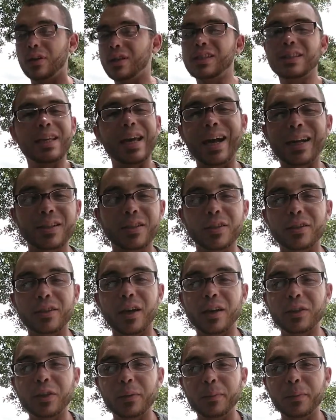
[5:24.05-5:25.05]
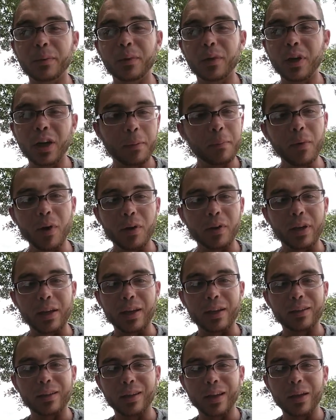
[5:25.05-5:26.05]
It's tax deductible. Come on.
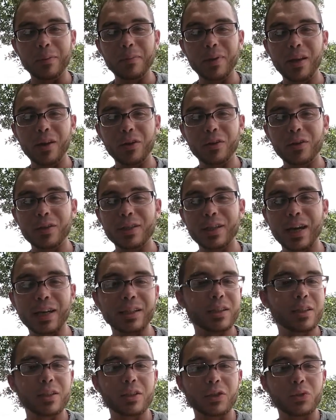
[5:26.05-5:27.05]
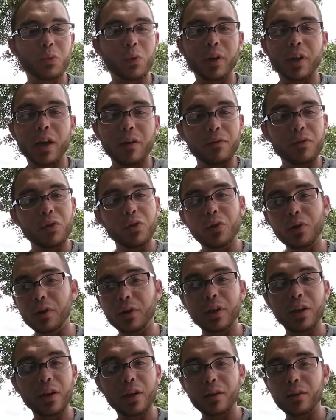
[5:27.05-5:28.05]
Claim that on your taxes. It's whatever. You're
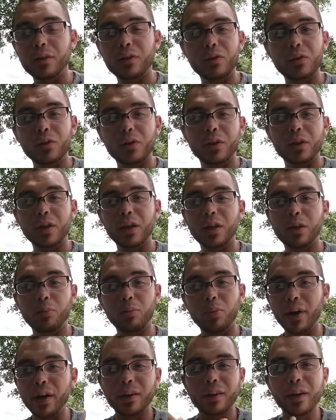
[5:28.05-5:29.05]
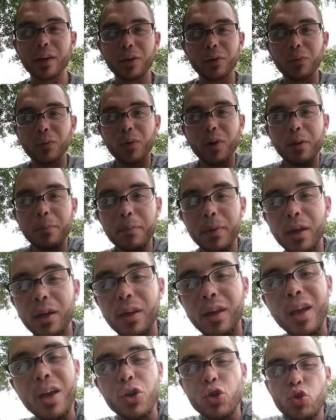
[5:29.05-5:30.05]
gonna get a break later on, man.